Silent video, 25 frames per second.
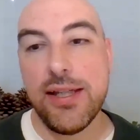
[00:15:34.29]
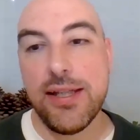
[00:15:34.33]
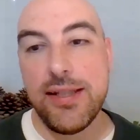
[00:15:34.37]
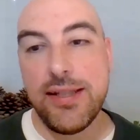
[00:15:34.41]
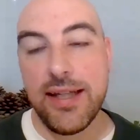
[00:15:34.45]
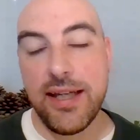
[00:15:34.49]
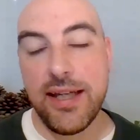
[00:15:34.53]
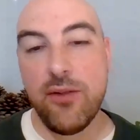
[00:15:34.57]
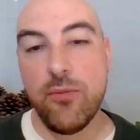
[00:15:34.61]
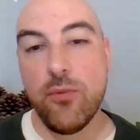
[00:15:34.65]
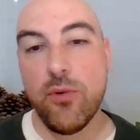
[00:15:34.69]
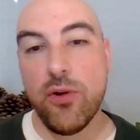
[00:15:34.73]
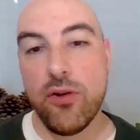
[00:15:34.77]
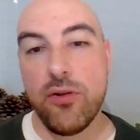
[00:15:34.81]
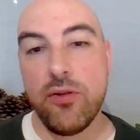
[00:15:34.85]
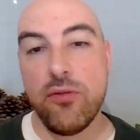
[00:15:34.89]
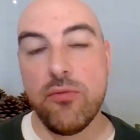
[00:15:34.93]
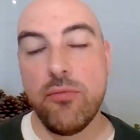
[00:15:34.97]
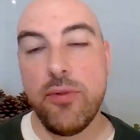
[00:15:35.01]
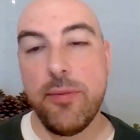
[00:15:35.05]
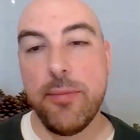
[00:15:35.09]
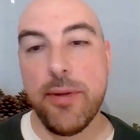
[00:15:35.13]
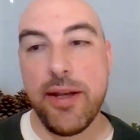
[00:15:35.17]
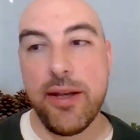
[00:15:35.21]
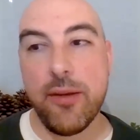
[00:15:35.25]
Day
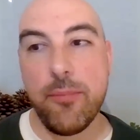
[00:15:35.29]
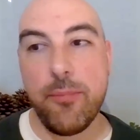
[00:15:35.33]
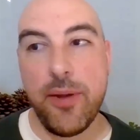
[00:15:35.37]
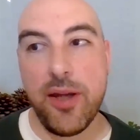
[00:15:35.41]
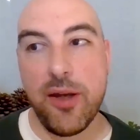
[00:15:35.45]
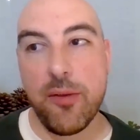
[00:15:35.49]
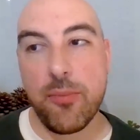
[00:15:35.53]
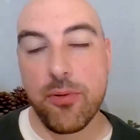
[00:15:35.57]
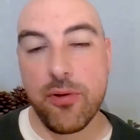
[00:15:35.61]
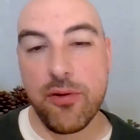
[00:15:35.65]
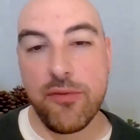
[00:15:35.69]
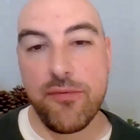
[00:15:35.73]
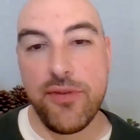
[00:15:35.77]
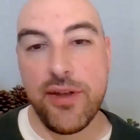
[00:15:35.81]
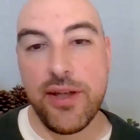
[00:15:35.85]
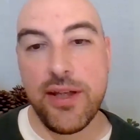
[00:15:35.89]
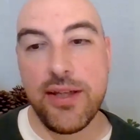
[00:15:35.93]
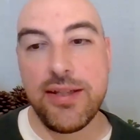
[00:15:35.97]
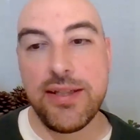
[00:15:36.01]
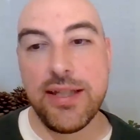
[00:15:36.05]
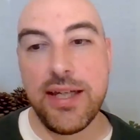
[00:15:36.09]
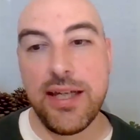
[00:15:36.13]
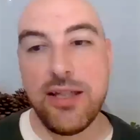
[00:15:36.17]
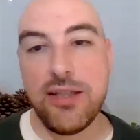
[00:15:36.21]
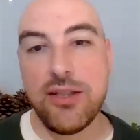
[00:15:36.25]
one, we made a bit of
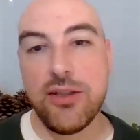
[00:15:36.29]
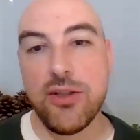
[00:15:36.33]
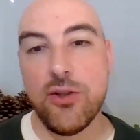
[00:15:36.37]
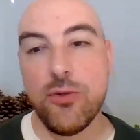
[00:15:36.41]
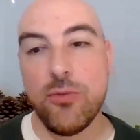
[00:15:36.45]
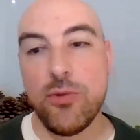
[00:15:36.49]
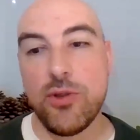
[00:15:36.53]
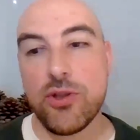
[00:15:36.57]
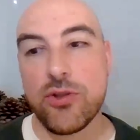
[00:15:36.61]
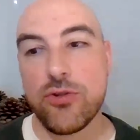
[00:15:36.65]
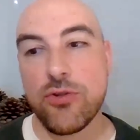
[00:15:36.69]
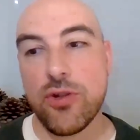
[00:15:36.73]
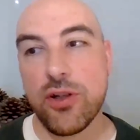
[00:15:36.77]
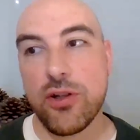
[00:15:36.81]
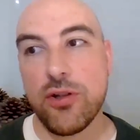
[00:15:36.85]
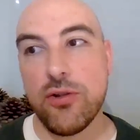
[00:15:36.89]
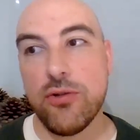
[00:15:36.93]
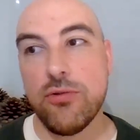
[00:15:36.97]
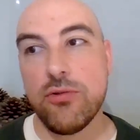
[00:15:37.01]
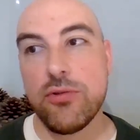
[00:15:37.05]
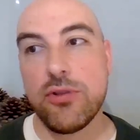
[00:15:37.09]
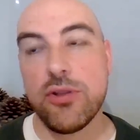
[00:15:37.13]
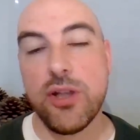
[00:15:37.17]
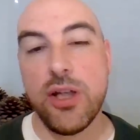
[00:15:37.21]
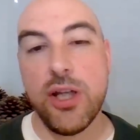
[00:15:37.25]
profit. Day two, we
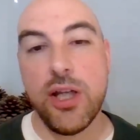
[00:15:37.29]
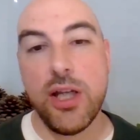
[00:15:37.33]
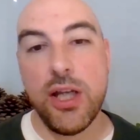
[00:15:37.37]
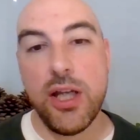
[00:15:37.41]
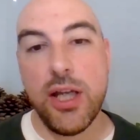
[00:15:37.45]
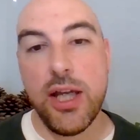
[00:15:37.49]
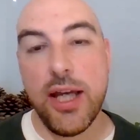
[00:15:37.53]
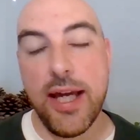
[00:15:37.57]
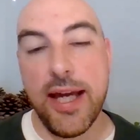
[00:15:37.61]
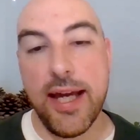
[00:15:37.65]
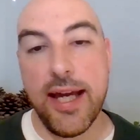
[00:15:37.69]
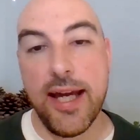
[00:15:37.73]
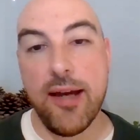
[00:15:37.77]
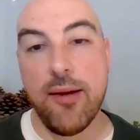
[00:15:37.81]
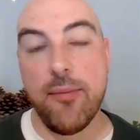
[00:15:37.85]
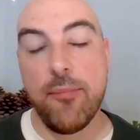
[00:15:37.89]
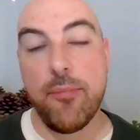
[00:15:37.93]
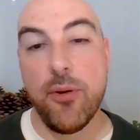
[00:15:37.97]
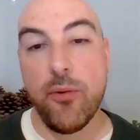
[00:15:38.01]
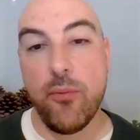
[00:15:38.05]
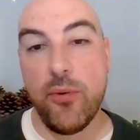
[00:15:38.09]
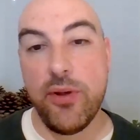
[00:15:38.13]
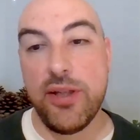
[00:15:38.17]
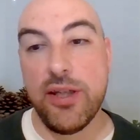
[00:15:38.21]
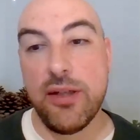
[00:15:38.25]
struggled,
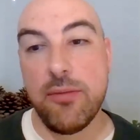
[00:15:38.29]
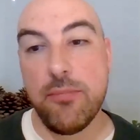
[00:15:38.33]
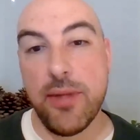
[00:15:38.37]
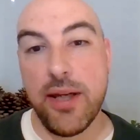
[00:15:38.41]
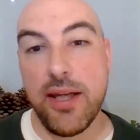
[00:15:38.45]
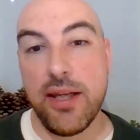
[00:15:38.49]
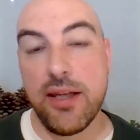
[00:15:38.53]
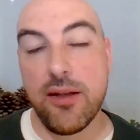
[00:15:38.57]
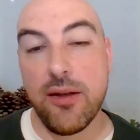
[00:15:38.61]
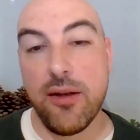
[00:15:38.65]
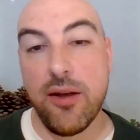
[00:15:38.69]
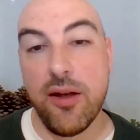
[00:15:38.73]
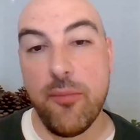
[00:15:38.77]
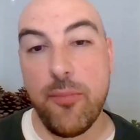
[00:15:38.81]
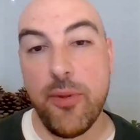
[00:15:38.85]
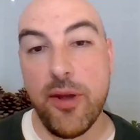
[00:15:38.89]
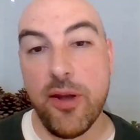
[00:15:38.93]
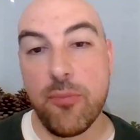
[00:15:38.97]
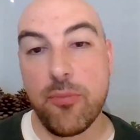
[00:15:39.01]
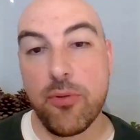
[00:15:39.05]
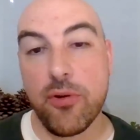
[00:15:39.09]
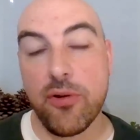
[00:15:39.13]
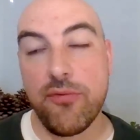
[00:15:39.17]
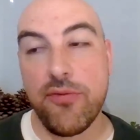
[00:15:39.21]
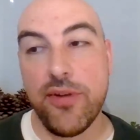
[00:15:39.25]
but we did make a bit
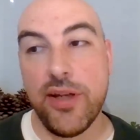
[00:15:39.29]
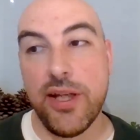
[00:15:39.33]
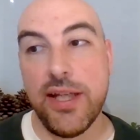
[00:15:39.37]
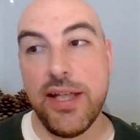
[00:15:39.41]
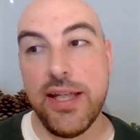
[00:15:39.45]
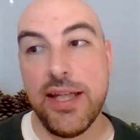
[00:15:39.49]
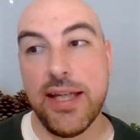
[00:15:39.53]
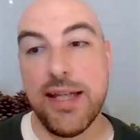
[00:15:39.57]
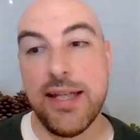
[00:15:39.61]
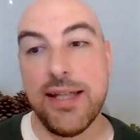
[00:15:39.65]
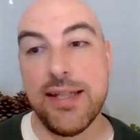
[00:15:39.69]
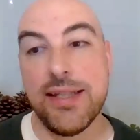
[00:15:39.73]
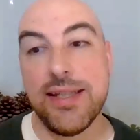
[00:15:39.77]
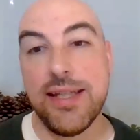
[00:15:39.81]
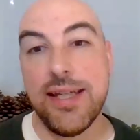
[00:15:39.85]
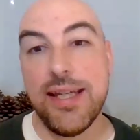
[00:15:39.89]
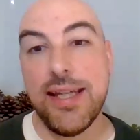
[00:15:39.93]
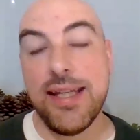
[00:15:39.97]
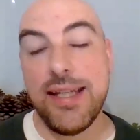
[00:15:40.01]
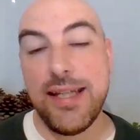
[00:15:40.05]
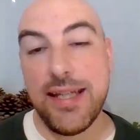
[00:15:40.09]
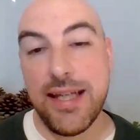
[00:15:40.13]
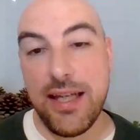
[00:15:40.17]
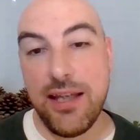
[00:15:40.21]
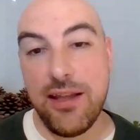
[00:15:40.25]
of profit in the end.
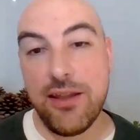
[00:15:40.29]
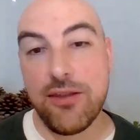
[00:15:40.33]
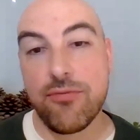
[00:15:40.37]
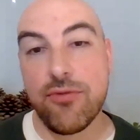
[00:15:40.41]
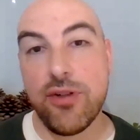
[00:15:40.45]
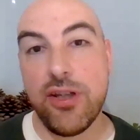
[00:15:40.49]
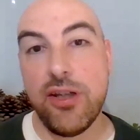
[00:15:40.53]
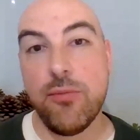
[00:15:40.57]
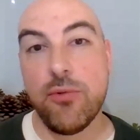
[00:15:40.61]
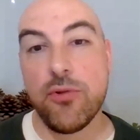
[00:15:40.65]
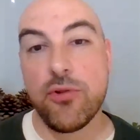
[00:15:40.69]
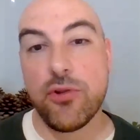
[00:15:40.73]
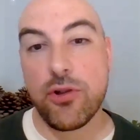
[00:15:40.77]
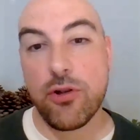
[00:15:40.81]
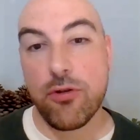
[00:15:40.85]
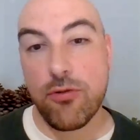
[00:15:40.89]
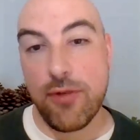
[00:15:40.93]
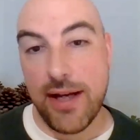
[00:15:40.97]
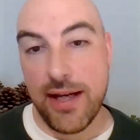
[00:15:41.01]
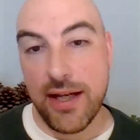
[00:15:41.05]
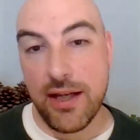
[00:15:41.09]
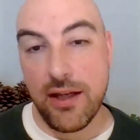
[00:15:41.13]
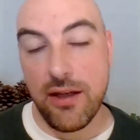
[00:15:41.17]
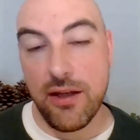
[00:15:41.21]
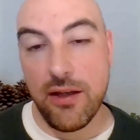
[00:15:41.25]
Day three was a
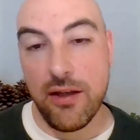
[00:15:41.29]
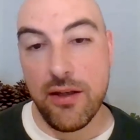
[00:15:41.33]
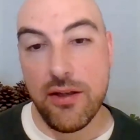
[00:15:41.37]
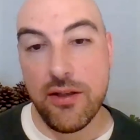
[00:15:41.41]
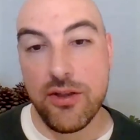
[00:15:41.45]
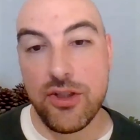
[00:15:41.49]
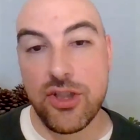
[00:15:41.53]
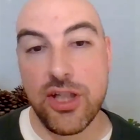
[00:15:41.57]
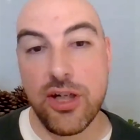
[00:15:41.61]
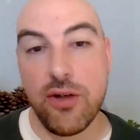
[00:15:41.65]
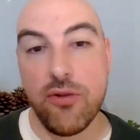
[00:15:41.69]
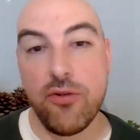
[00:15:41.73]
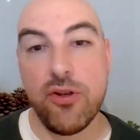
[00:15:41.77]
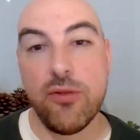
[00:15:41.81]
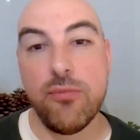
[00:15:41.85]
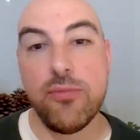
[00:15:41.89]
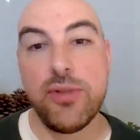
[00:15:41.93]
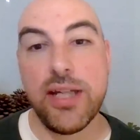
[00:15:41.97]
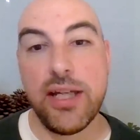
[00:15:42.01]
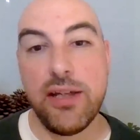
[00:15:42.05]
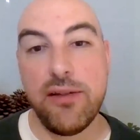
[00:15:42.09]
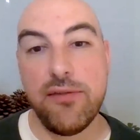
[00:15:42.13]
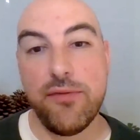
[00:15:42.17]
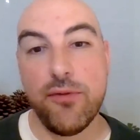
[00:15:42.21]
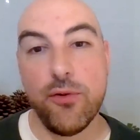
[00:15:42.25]
cracker at Cheltenham.
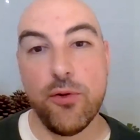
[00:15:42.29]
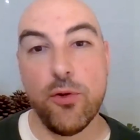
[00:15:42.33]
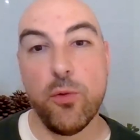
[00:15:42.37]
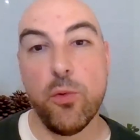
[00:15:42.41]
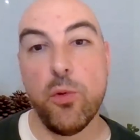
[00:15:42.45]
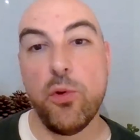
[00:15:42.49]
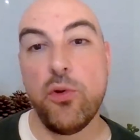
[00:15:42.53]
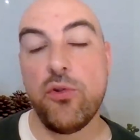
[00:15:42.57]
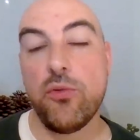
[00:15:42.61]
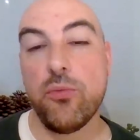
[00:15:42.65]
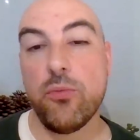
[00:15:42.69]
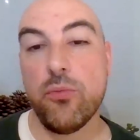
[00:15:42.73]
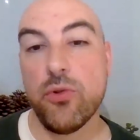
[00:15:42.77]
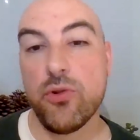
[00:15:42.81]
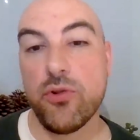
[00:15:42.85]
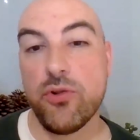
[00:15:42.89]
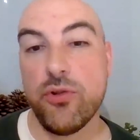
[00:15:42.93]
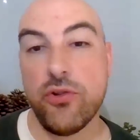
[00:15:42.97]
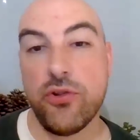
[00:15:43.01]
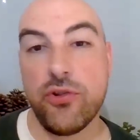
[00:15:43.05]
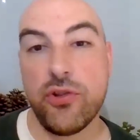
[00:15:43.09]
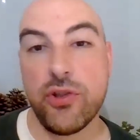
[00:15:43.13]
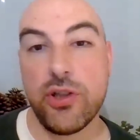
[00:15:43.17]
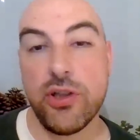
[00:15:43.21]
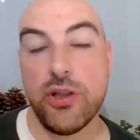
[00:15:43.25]
Day four
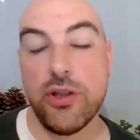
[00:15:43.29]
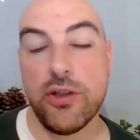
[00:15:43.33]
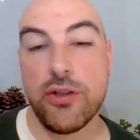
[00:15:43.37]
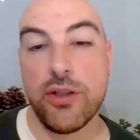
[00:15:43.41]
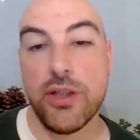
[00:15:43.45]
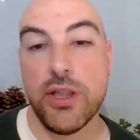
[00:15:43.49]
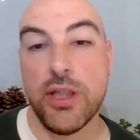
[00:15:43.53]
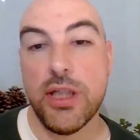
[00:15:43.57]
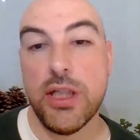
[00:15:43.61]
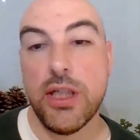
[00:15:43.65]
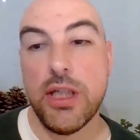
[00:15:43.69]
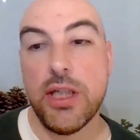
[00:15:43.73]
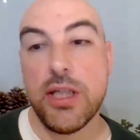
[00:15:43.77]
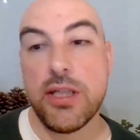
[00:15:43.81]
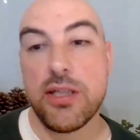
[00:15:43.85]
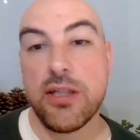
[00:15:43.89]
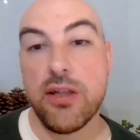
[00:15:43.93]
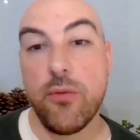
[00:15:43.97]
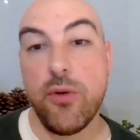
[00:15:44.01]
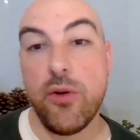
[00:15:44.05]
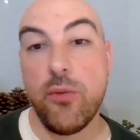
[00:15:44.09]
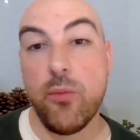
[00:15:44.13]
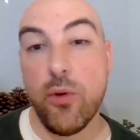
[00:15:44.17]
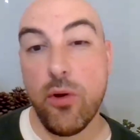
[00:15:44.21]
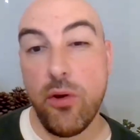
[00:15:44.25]
wasn't so good. So
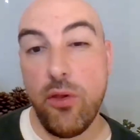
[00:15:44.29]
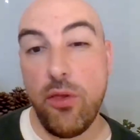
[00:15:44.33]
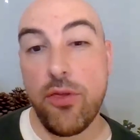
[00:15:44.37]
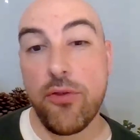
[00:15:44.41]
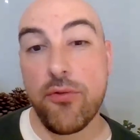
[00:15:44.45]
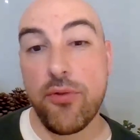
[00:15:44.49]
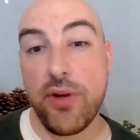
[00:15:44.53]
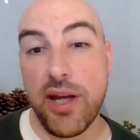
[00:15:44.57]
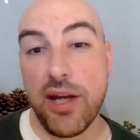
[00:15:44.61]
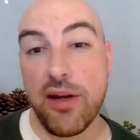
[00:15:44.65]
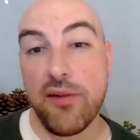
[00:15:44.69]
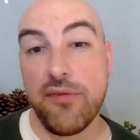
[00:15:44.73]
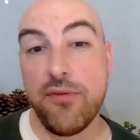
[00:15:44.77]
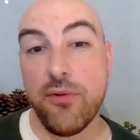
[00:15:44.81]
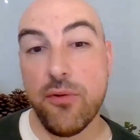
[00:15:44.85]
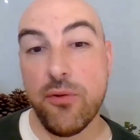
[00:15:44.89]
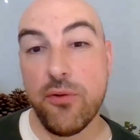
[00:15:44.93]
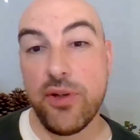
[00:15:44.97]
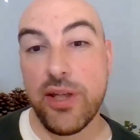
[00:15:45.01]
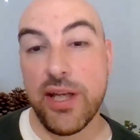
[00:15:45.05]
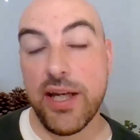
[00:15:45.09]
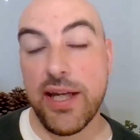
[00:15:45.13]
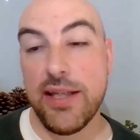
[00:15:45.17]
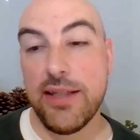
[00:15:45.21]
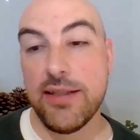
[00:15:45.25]
we won 3 out of 4
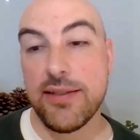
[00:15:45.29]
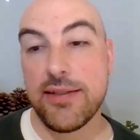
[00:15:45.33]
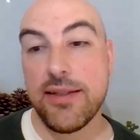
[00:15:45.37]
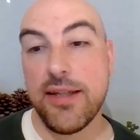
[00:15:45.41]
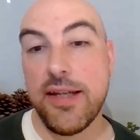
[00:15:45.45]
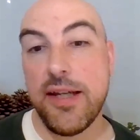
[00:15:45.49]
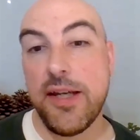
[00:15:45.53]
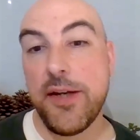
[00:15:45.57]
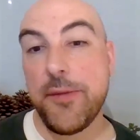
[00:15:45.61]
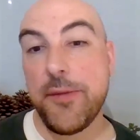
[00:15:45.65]
days.